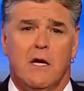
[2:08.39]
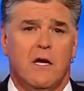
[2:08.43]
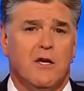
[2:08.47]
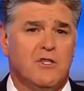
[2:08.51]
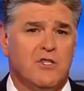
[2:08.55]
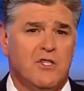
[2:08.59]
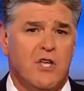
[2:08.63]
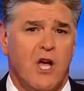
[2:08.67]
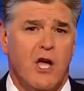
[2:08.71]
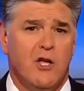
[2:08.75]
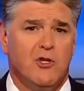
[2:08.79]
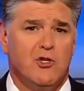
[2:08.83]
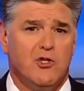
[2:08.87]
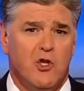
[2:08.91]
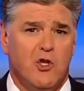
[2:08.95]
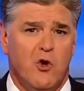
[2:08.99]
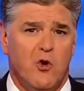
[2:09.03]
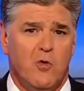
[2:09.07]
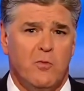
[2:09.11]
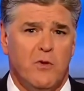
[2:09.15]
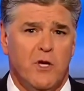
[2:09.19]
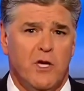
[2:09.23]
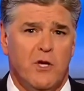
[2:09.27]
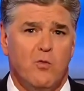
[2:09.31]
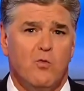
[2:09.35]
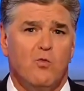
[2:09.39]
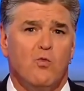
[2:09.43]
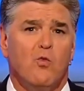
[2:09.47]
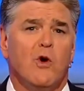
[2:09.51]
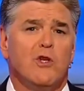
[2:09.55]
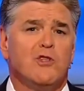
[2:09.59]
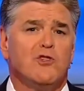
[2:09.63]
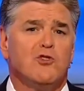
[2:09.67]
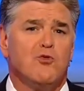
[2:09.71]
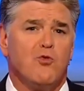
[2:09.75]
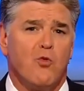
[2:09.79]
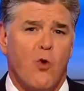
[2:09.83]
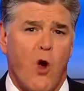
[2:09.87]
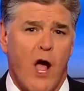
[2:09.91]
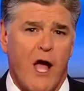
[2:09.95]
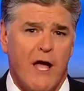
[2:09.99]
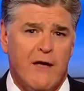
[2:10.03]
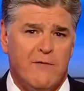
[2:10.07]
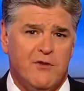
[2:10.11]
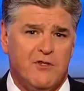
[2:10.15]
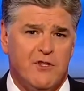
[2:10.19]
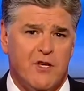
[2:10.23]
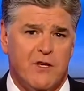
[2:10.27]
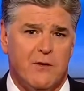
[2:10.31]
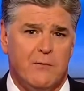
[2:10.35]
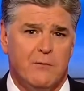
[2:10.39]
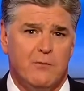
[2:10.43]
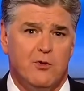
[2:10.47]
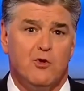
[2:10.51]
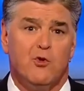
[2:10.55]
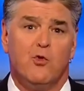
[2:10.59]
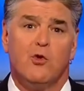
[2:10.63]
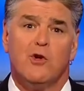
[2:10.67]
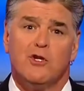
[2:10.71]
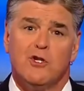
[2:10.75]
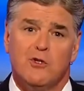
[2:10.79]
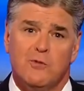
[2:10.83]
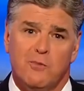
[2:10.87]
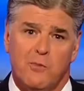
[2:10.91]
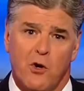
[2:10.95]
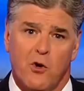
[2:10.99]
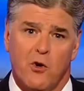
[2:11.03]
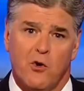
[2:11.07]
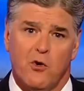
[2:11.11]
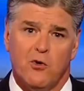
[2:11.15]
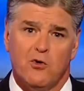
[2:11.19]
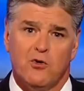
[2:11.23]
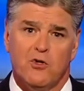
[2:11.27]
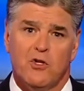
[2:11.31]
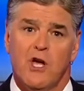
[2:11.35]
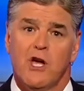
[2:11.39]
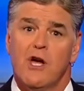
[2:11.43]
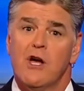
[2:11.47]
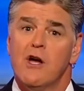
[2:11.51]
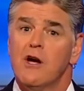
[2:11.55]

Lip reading: Assange told me what drives him to expose